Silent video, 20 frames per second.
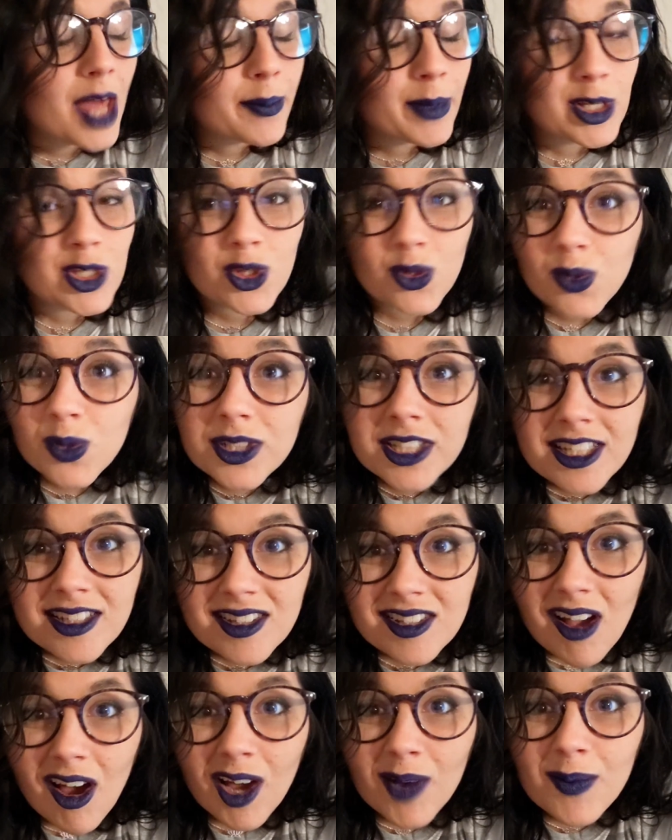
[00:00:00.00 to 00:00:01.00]
and my school
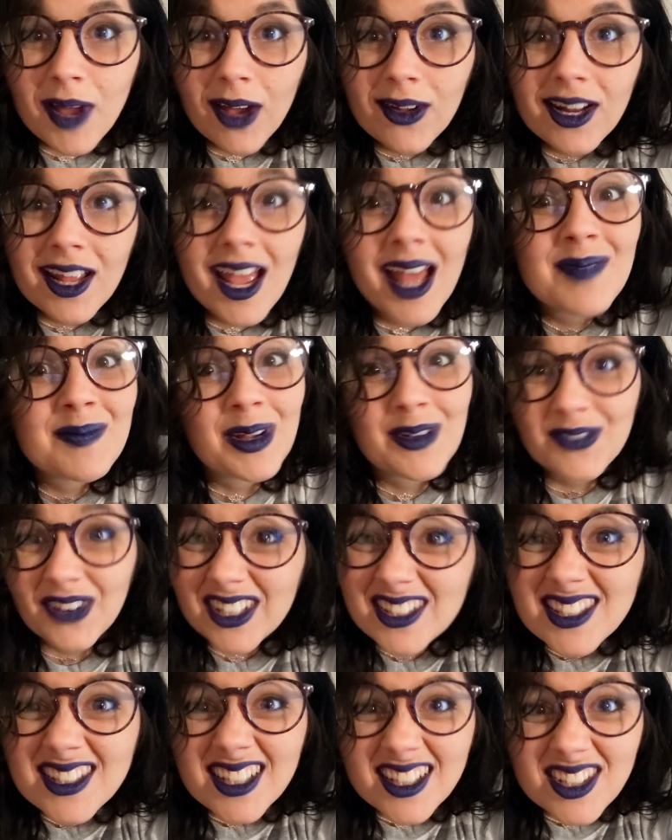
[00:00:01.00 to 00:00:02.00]
didn't talk about it, and my
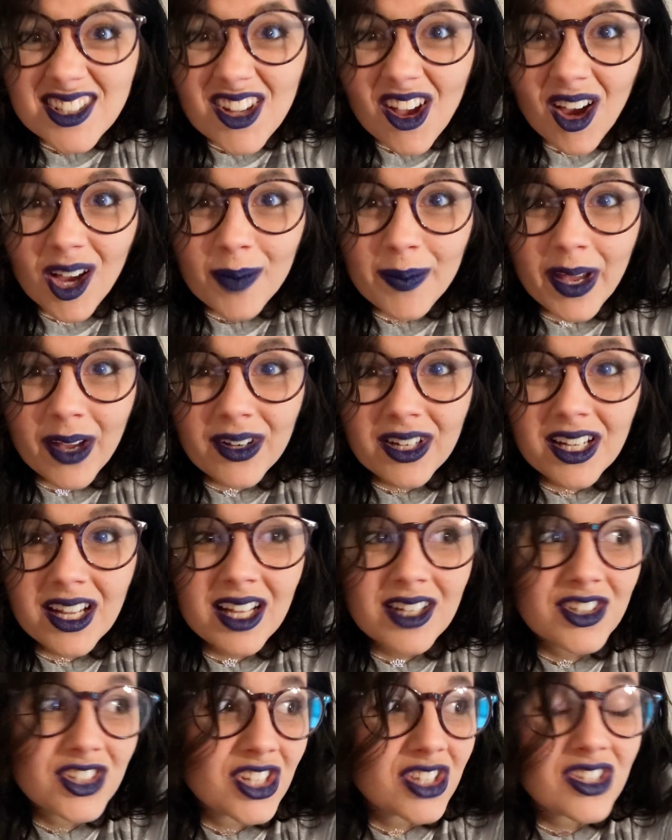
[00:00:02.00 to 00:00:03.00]
friends didn't talk about
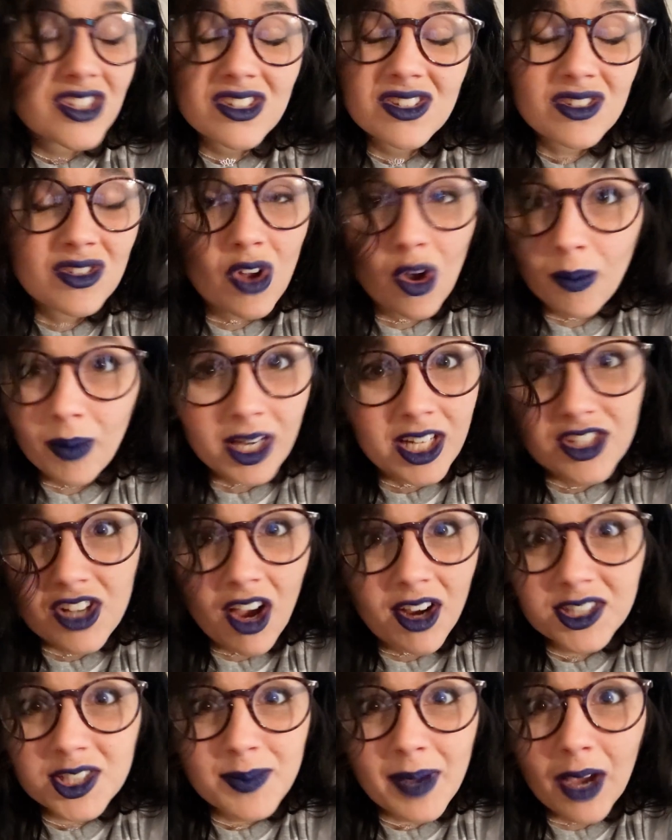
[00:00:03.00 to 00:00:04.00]
it, and just nobody
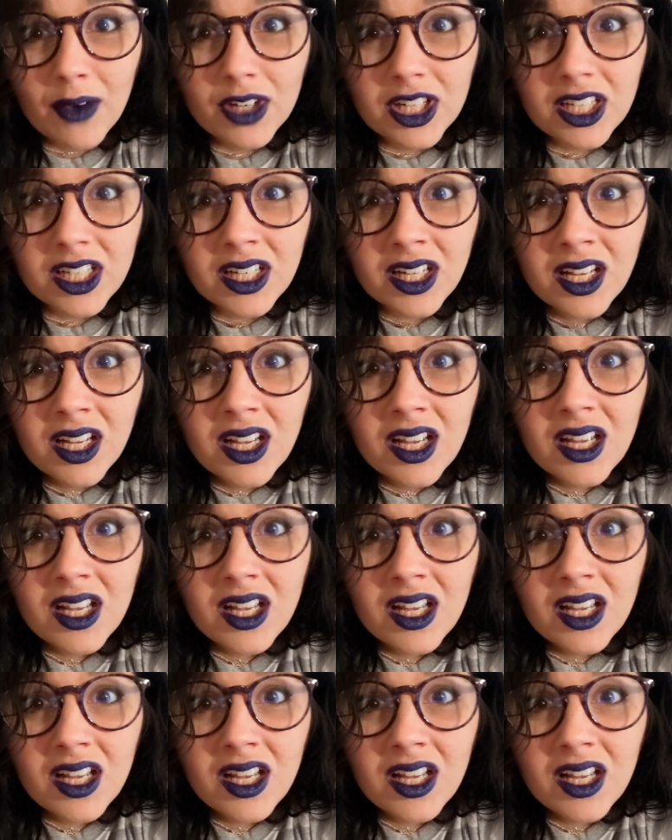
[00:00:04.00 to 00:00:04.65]
talked about it.